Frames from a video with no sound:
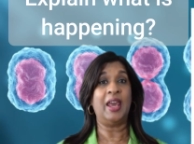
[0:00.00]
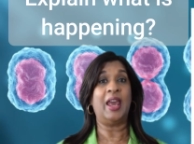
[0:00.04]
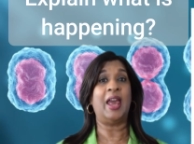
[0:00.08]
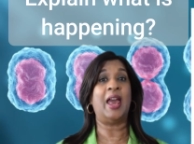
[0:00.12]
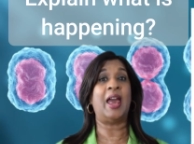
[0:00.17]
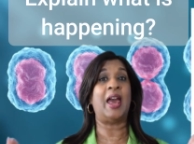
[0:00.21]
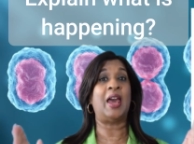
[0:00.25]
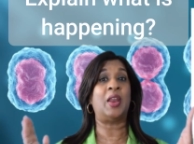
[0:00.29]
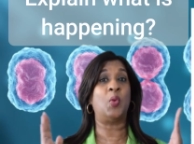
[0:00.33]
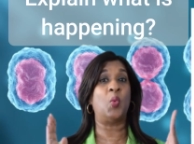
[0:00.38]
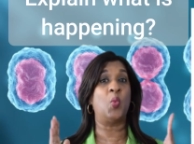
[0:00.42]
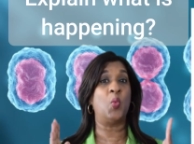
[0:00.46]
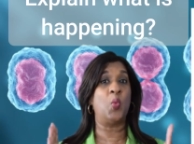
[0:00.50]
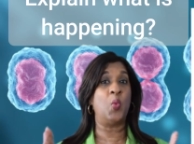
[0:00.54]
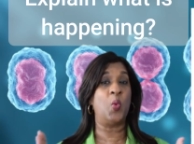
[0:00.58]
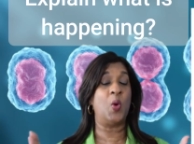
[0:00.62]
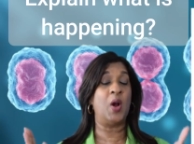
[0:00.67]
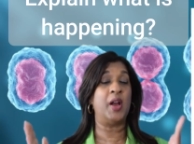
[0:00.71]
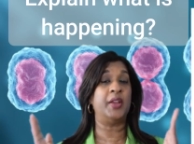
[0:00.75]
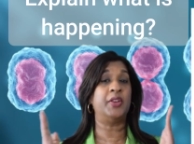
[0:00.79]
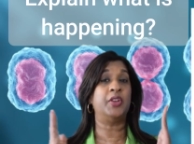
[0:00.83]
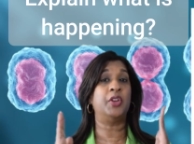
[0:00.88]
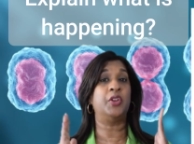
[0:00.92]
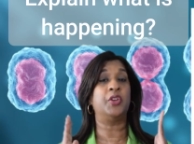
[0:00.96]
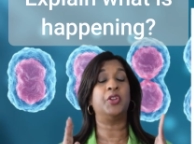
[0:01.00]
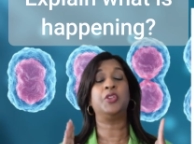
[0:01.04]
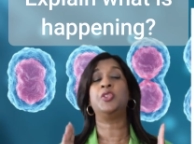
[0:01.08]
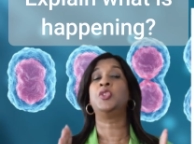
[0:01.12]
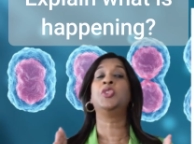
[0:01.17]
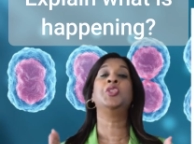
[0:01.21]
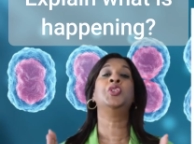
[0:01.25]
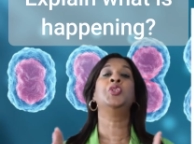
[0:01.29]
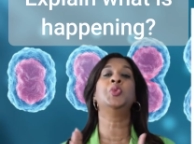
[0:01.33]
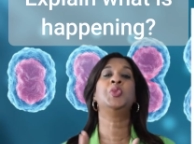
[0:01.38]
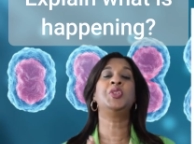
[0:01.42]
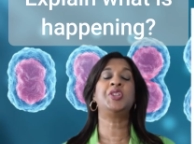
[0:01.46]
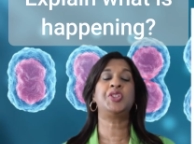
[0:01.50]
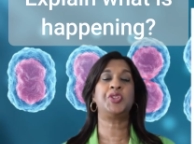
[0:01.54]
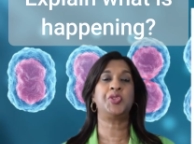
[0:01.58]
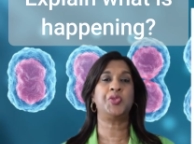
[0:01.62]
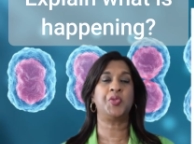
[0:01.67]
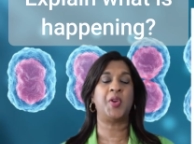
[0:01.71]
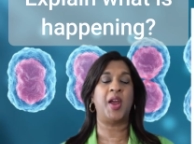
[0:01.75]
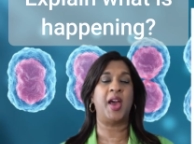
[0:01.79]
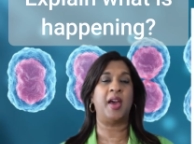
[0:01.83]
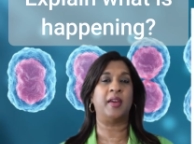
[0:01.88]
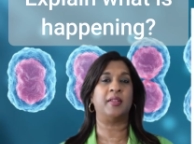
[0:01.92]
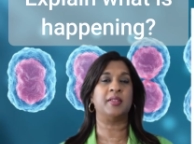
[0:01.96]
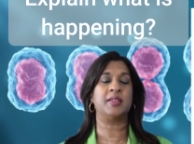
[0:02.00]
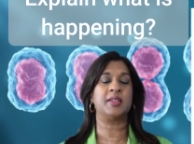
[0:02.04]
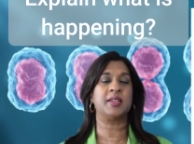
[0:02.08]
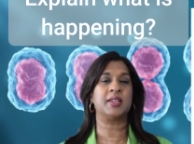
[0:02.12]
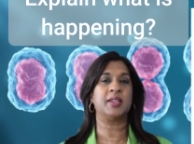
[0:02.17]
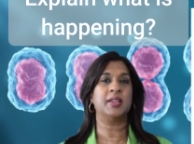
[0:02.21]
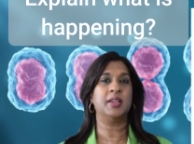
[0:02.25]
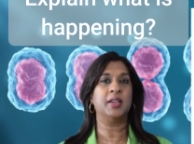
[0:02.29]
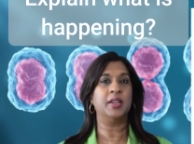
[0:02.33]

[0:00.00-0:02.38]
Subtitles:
and 1 new strand.